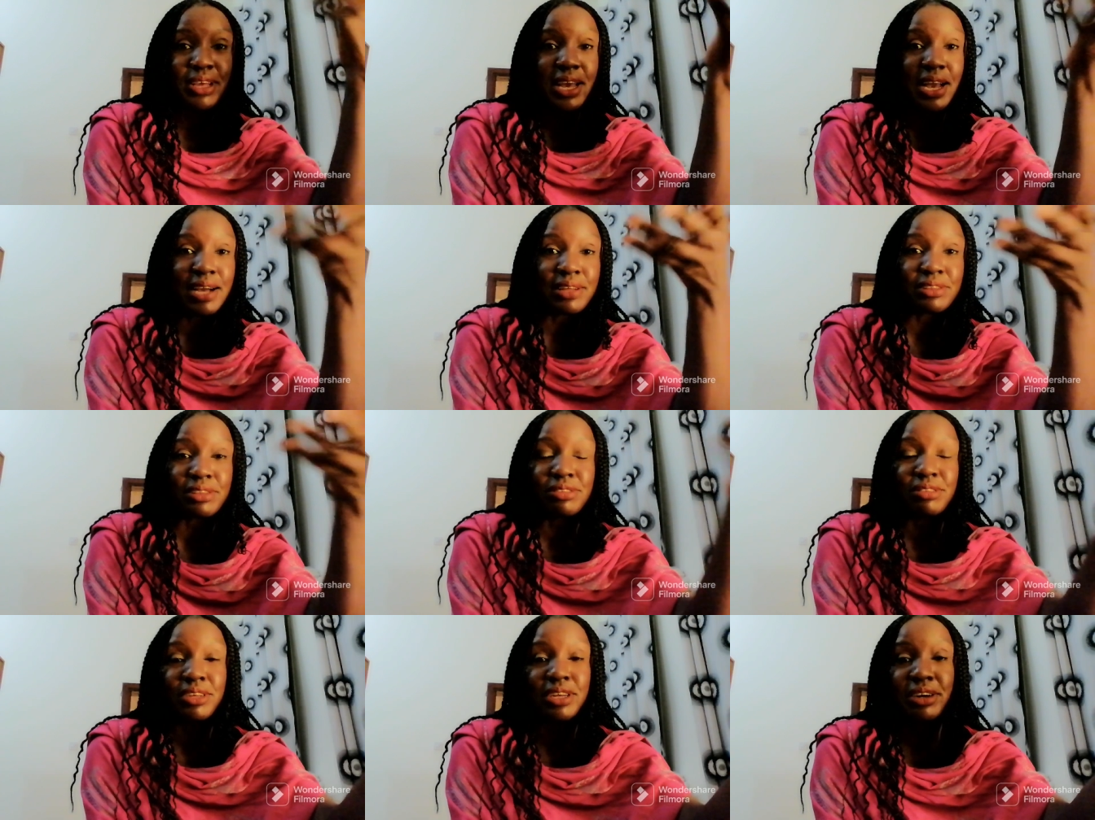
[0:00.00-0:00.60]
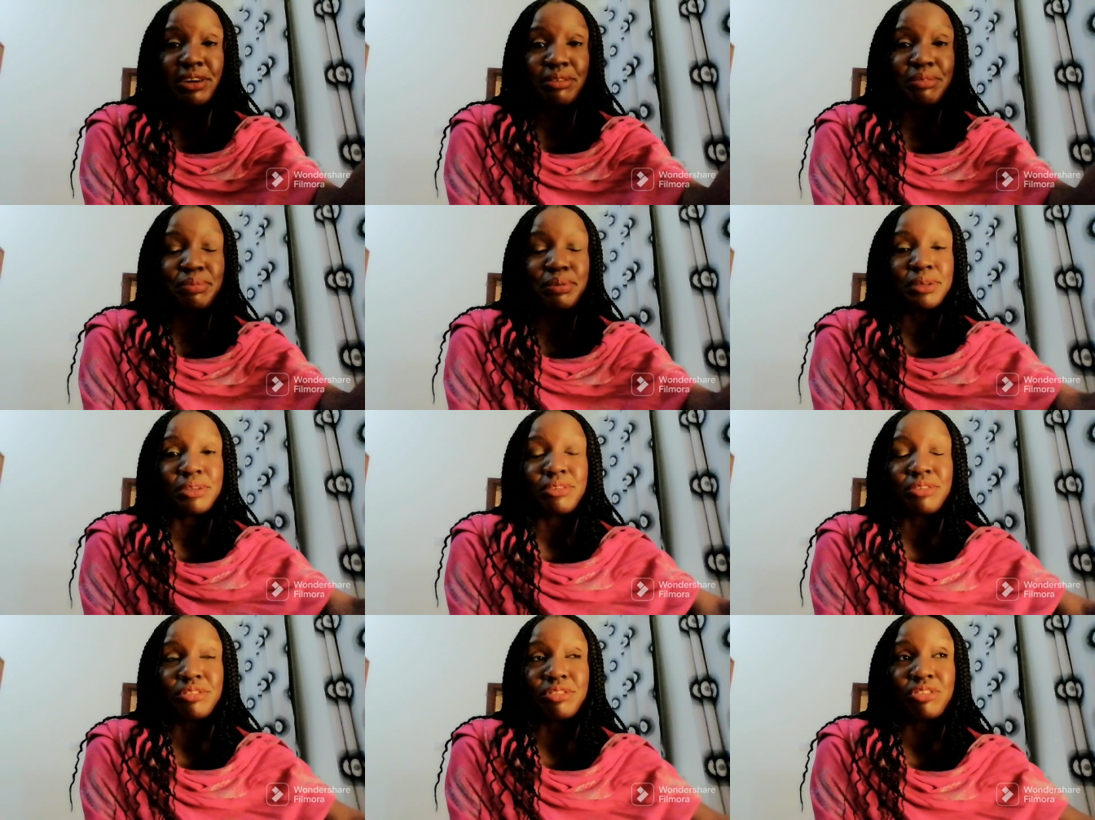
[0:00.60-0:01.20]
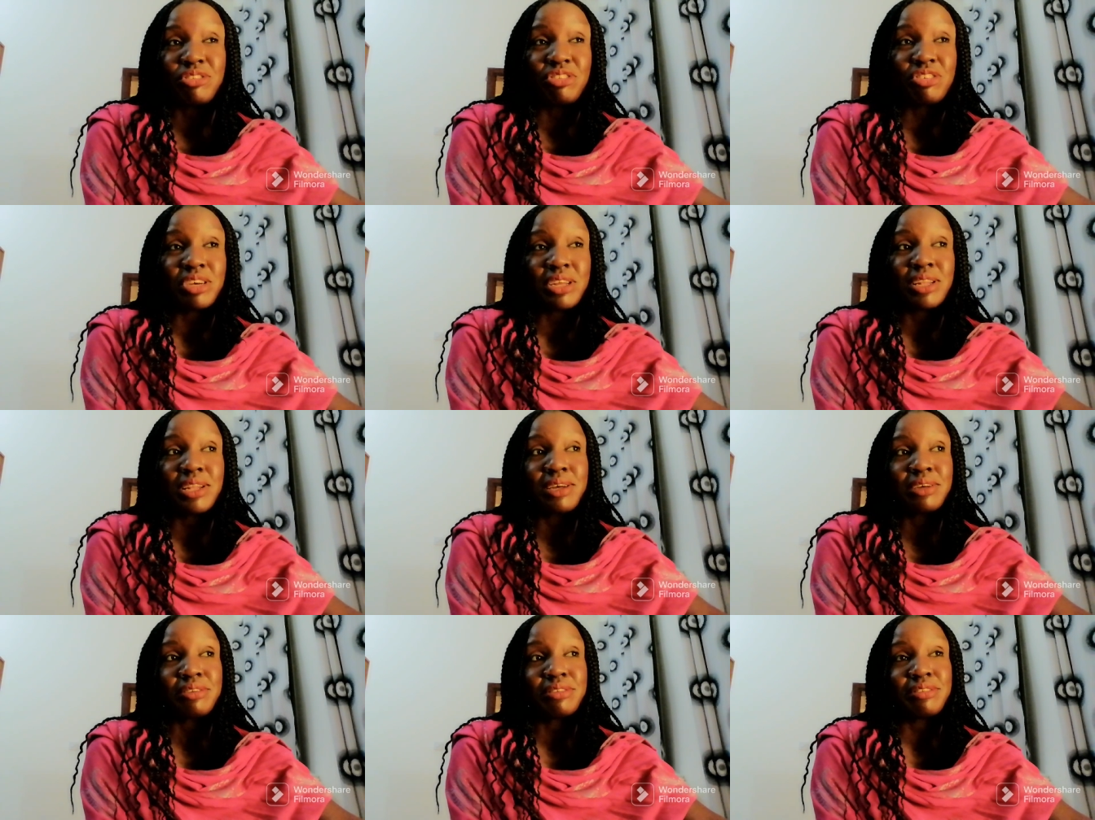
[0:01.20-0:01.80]
the other therapists
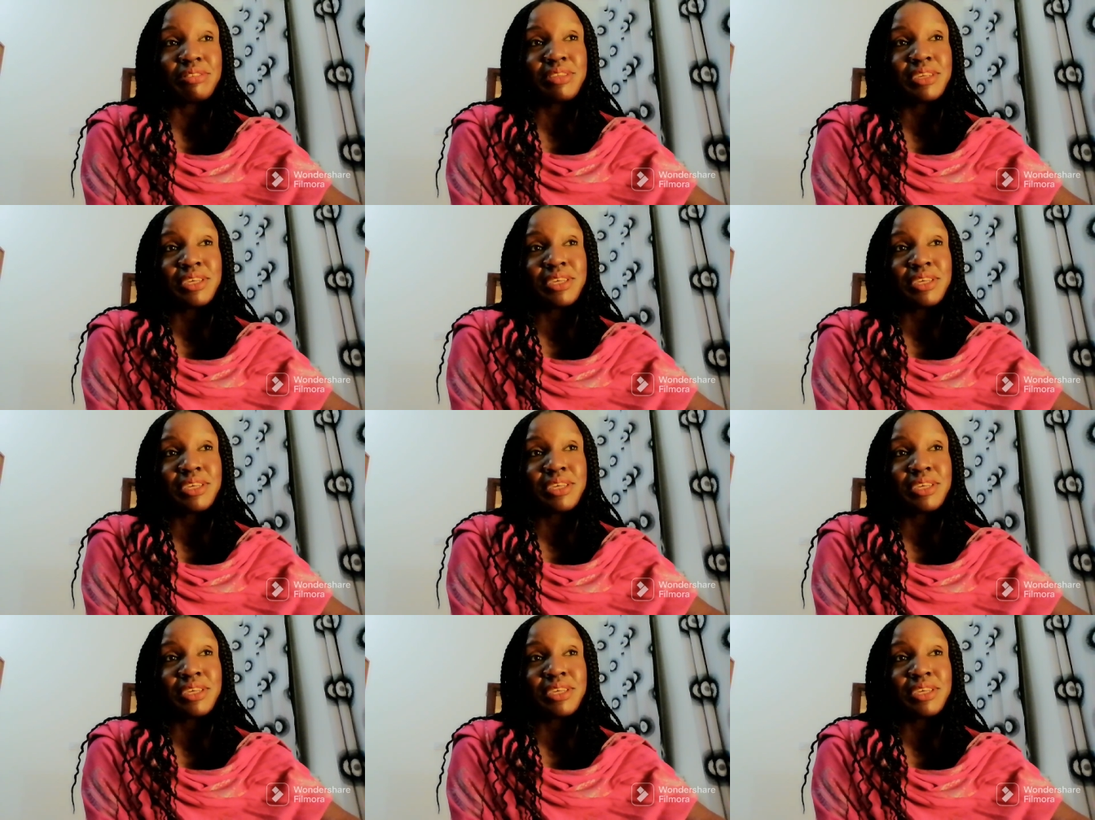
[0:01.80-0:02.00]
jealous.